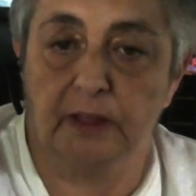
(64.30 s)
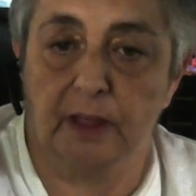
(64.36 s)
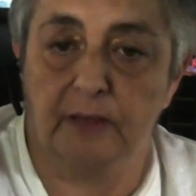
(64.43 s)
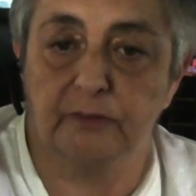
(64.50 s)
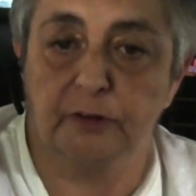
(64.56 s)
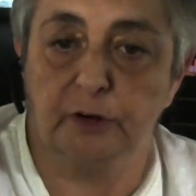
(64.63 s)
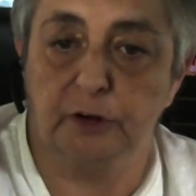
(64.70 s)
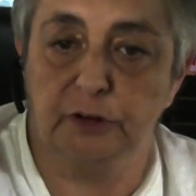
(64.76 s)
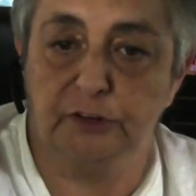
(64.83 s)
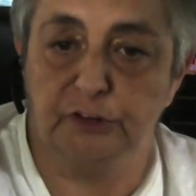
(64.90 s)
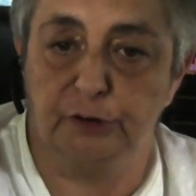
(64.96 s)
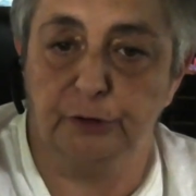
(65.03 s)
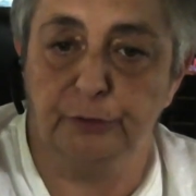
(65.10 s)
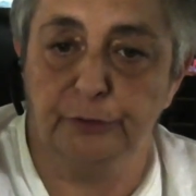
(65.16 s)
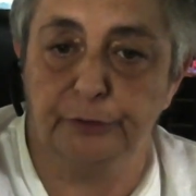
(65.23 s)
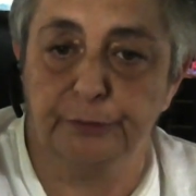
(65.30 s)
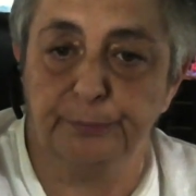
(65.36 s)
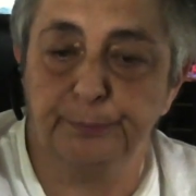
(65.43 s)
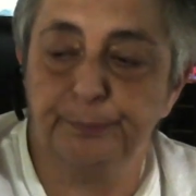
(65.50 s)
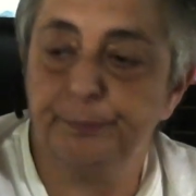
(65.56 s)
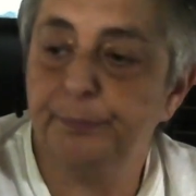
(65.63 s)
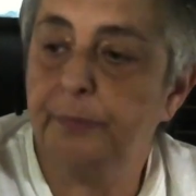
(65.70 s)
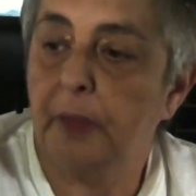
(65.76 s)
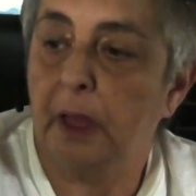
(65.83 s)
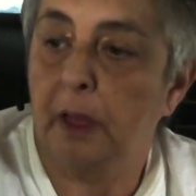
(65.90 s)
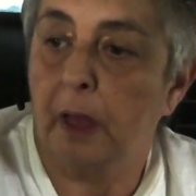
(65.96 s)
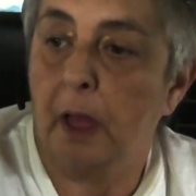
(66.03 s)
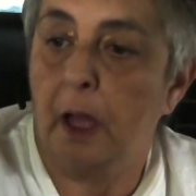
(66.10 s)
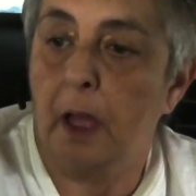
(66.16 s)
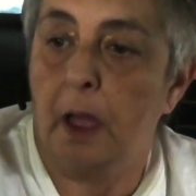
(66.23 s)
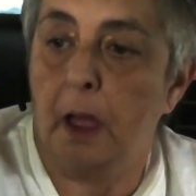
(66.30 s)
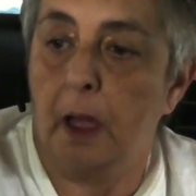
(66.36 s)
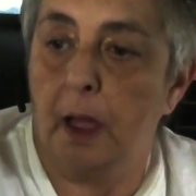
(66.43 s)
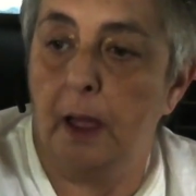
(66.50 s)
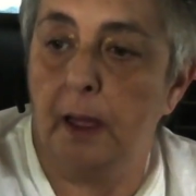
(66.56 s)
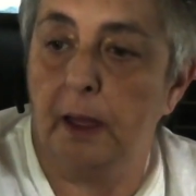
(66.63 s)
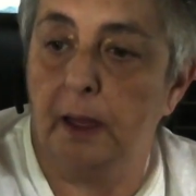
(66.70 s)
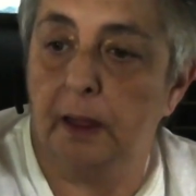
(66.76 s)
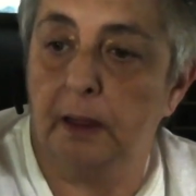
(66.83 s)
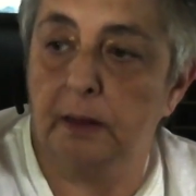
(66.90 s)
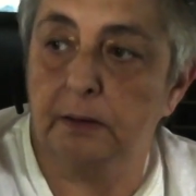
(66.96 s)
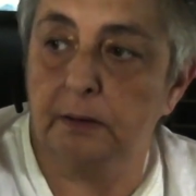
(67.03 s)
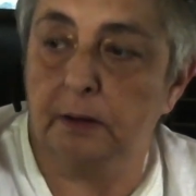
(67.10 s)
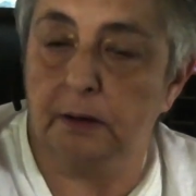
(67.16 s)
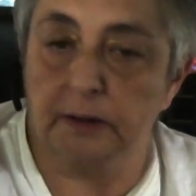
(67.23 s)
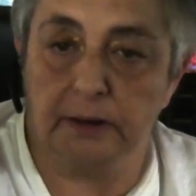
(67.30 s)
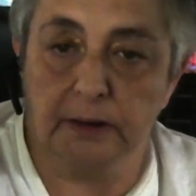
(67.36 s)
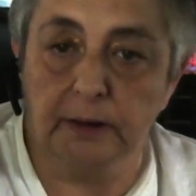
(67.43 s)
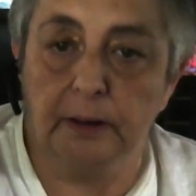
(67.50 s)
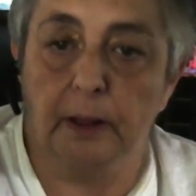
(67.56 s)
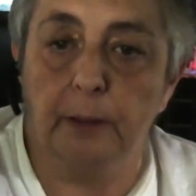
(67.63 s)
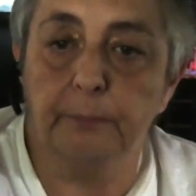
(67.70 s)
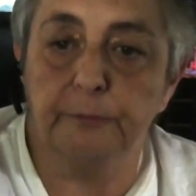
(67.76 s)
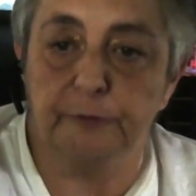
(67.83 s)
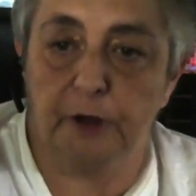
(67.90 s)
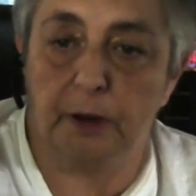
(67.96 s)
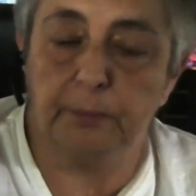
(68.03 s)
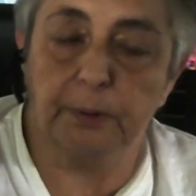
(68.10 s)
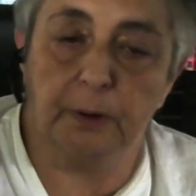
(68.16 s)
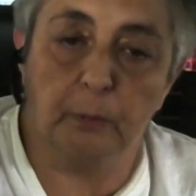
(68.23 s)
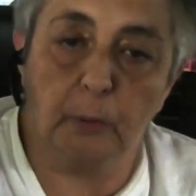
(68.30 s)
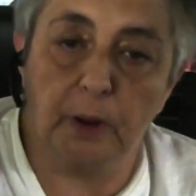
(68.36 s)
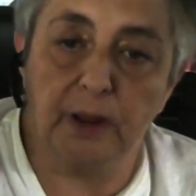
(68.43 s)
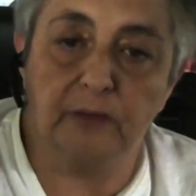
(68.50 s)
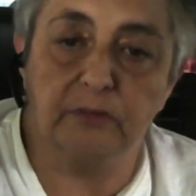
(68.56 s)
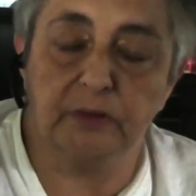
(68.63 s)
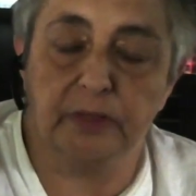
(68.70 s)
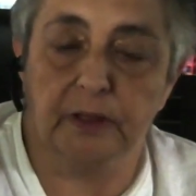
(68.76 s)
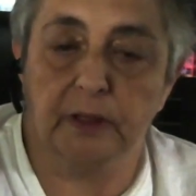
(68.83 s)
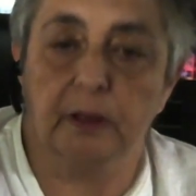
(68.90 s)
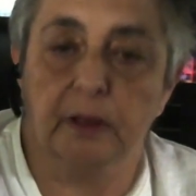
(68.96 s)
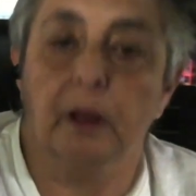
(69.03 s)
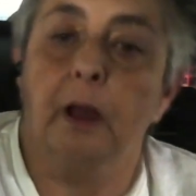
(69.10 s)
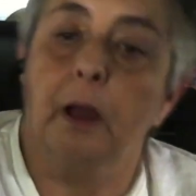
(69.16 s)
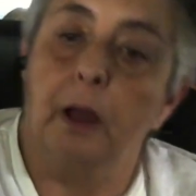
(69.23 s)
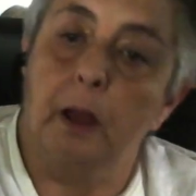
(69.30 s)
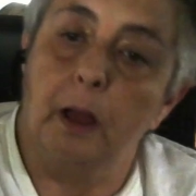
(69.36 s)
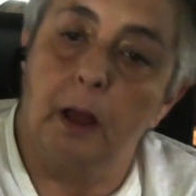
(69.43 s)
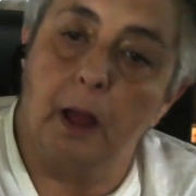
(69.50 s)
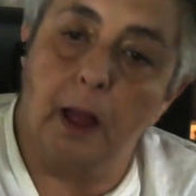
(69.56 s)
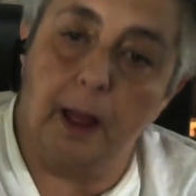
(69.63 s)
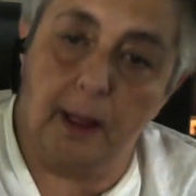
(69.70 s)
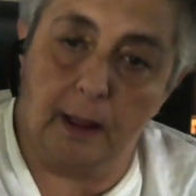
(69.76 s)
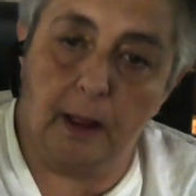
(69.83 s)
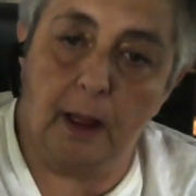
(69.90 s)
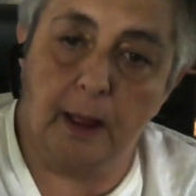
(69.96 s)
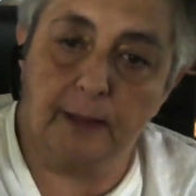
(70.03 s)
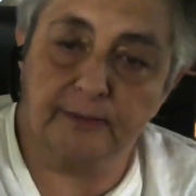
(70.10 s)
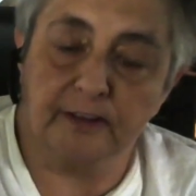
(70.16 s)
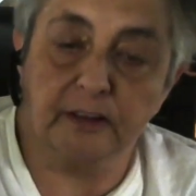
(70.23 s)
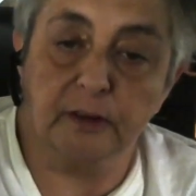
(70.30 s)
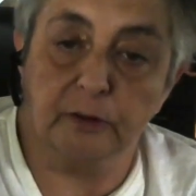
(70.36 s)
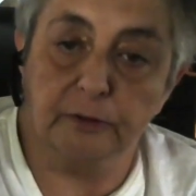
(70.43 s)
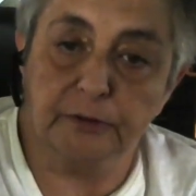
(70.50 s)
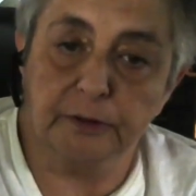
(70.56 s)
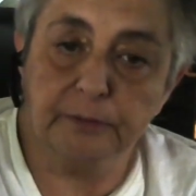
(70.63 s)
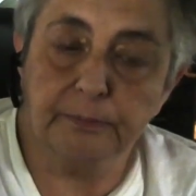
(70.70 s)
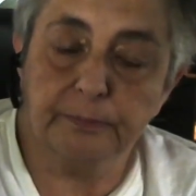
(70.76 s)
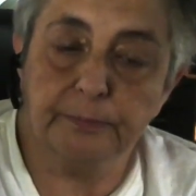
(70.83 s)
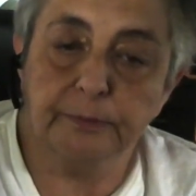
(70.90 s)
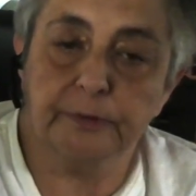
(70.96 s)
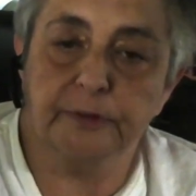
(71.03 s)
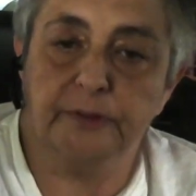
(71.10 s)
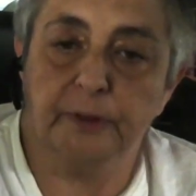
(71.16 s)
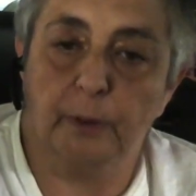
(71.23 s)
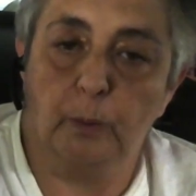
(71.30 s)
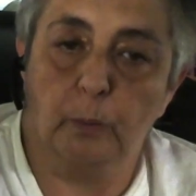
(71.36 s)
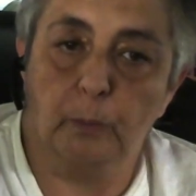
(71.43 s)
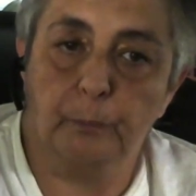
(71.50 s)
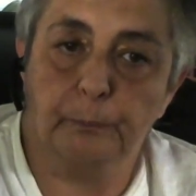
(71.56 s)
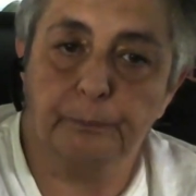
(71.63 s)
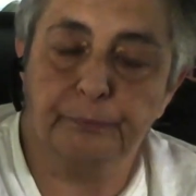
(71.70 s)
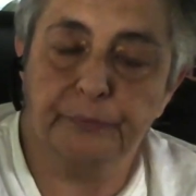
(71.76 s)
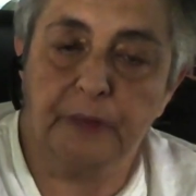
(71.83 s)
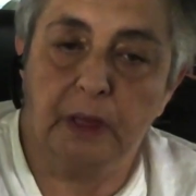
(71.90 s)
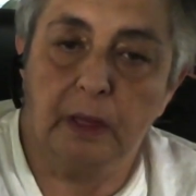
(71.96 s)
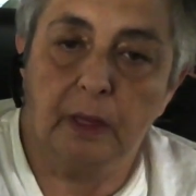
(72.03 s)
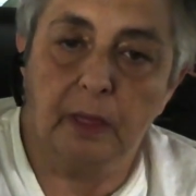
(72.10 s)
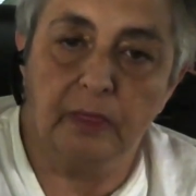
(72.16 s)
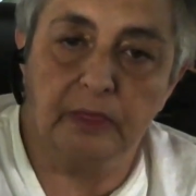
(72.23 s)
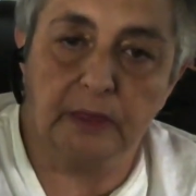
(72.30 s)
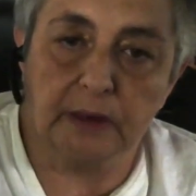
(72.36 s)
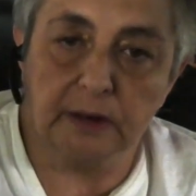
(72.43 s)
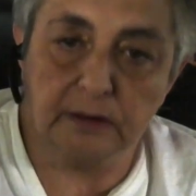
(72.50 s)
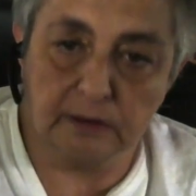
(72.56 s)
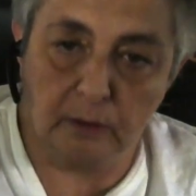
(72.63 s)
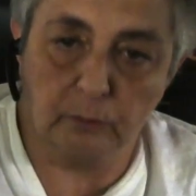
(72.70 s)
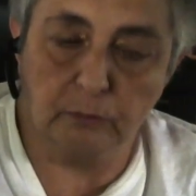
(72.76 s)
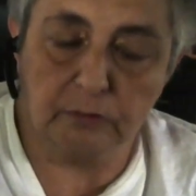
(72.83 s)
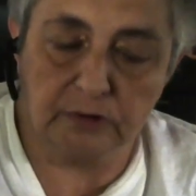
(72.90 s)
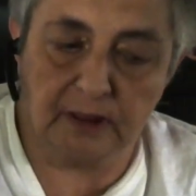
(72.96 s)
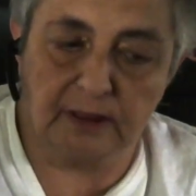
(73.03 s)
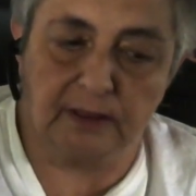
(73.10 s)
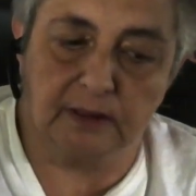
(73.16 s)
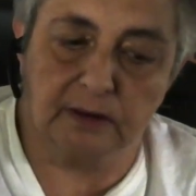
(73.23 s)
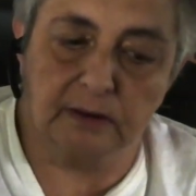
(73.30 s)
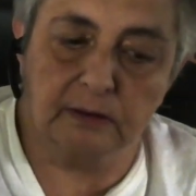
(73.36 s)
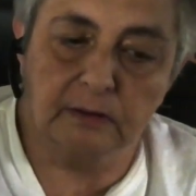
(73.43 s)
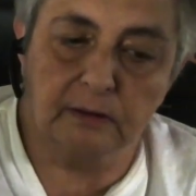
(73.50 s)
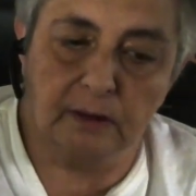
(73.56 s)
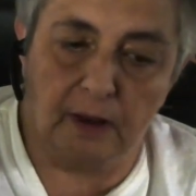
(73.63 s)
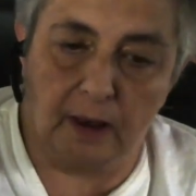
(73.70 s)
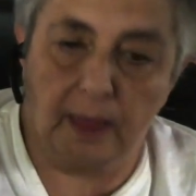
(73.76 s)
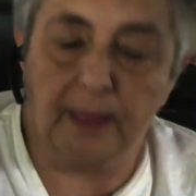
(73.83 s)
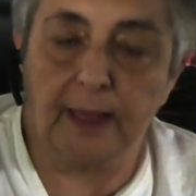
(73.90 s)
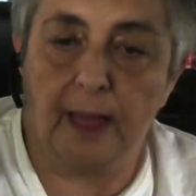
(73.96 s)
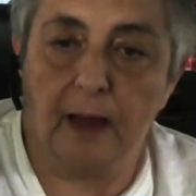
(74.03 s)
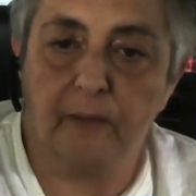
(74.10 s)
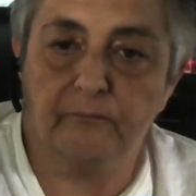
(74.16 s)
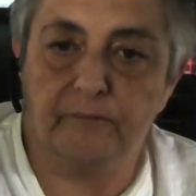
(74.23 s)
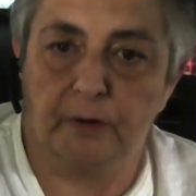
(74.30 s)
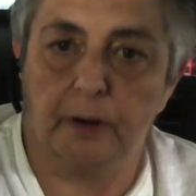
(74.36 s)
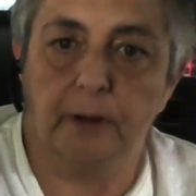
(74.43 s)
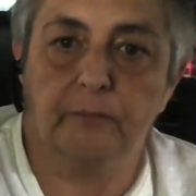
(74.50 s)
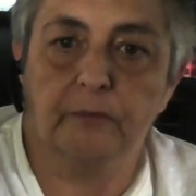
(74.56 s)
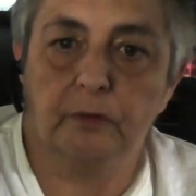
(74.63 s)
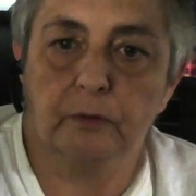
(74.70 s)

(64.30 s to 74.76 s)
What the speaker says: after each use and clean it up and try to put away everything as I use it so that it don't take and lay out forever.